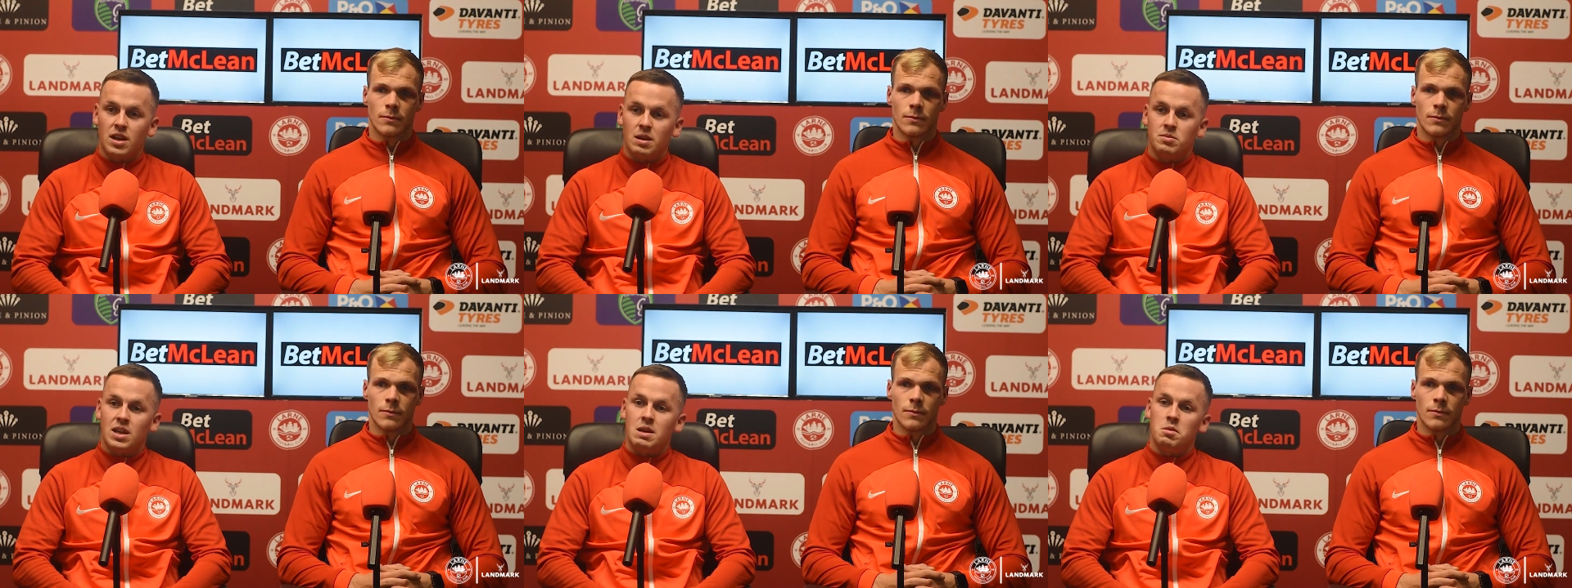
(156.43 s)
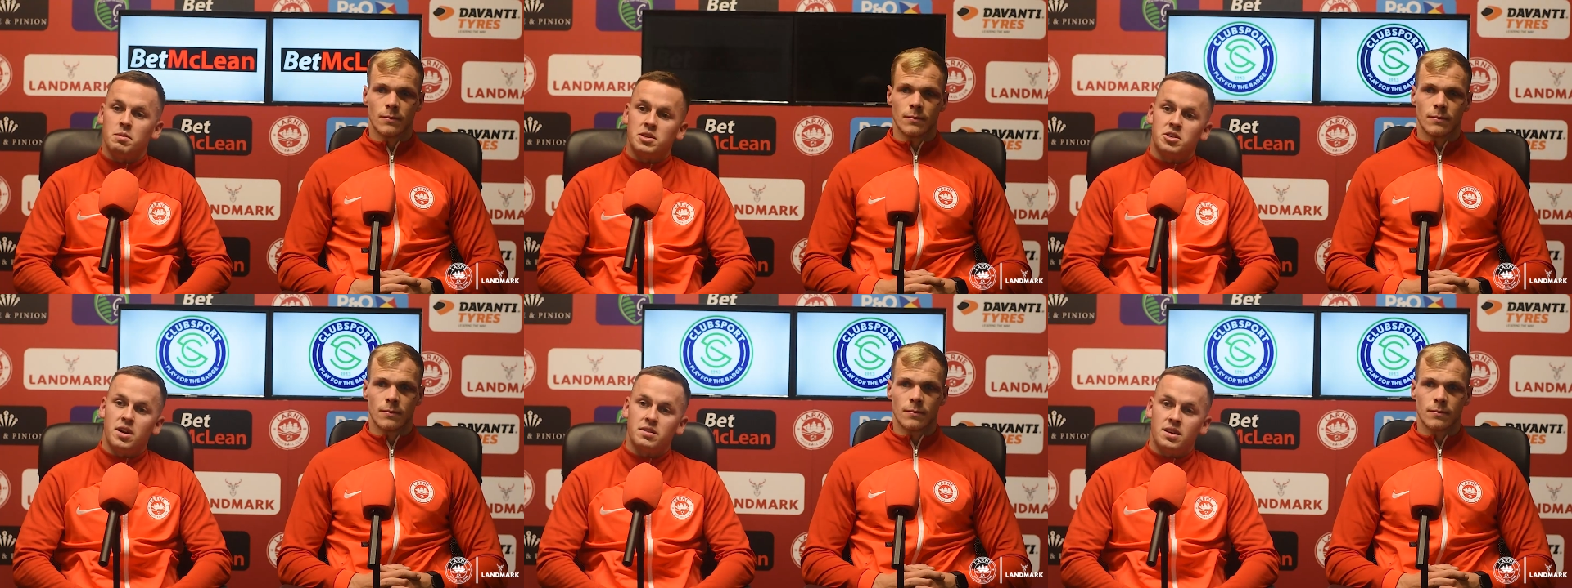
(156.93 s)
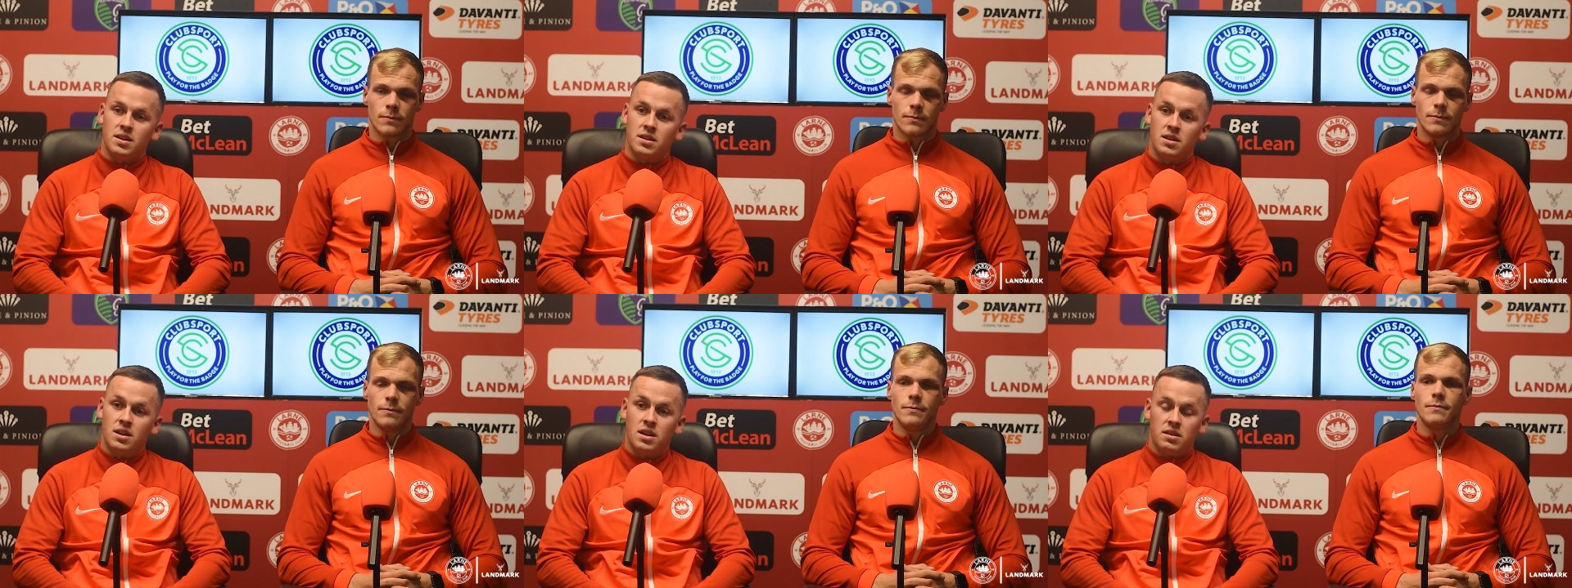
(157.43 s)
Speaker 1: times then when we tried to,
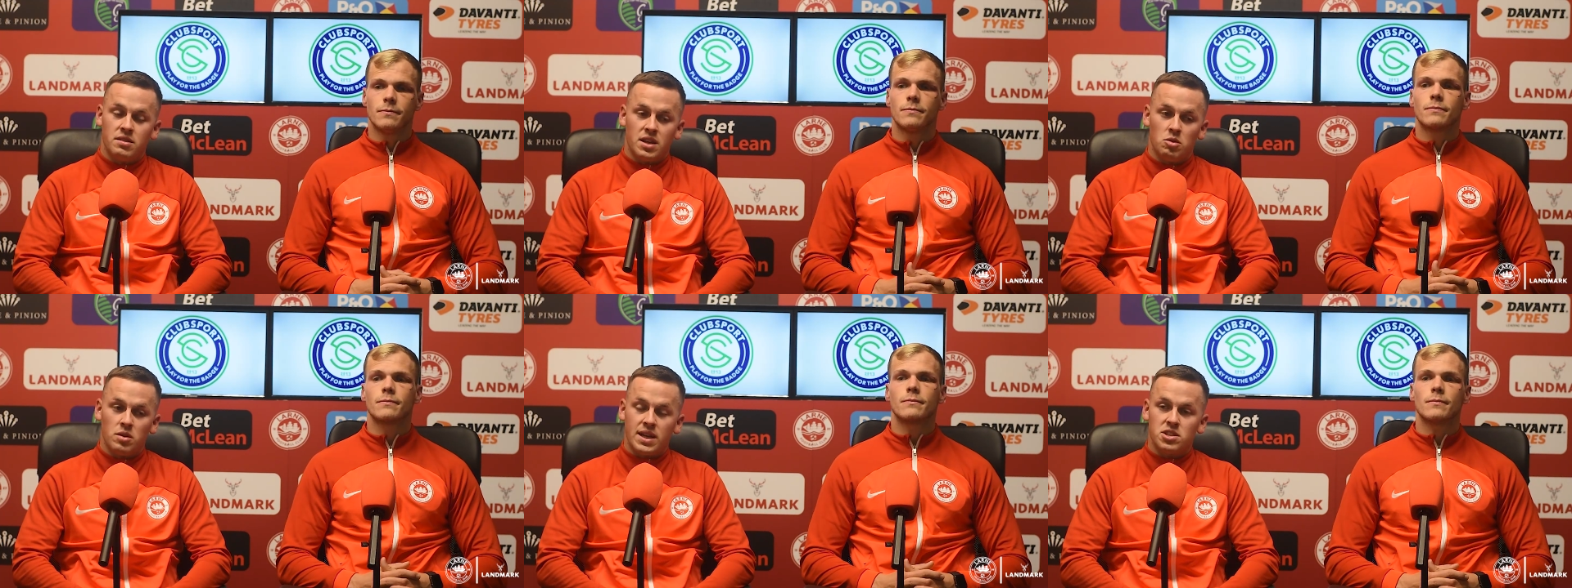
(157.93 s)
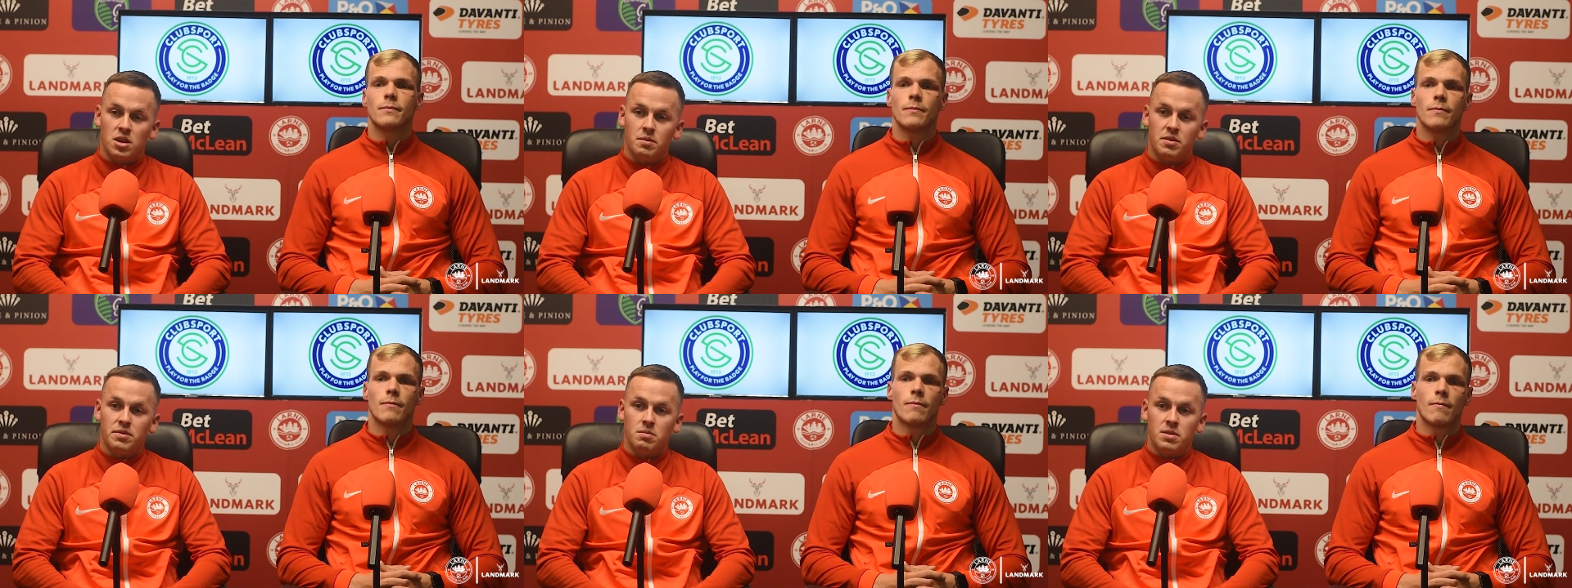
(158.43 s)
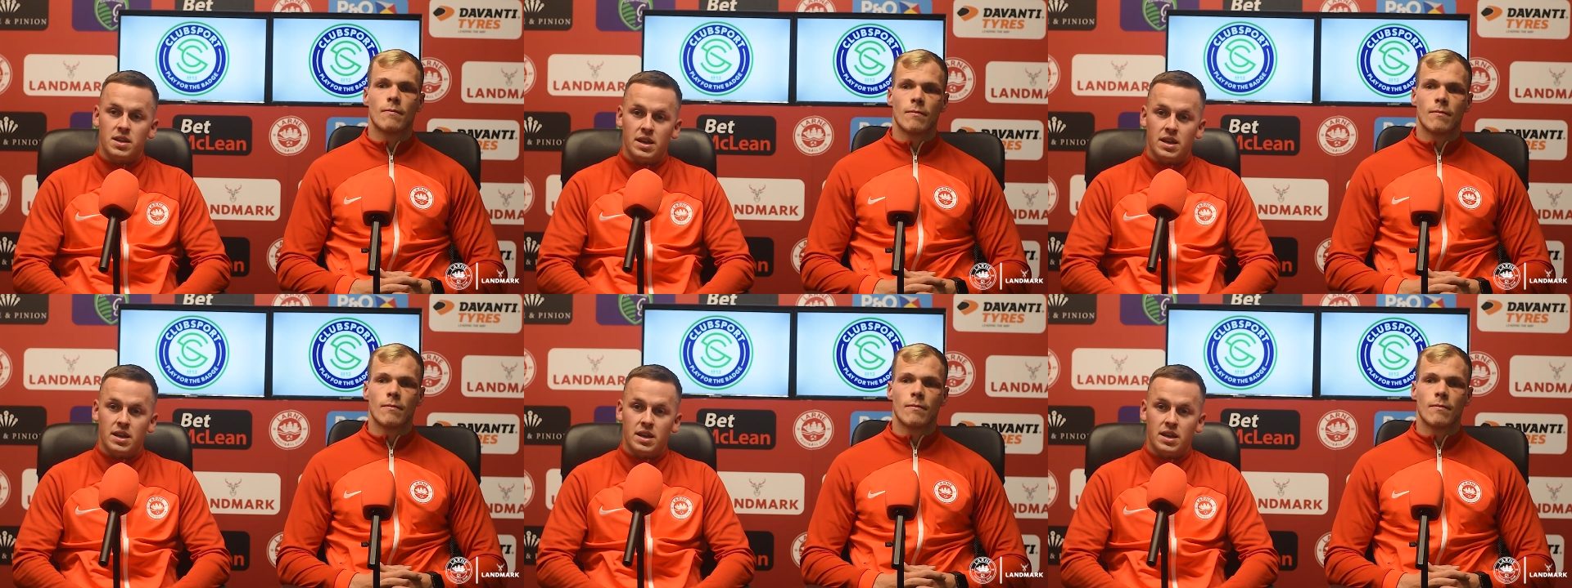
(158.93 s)
to go and get something from the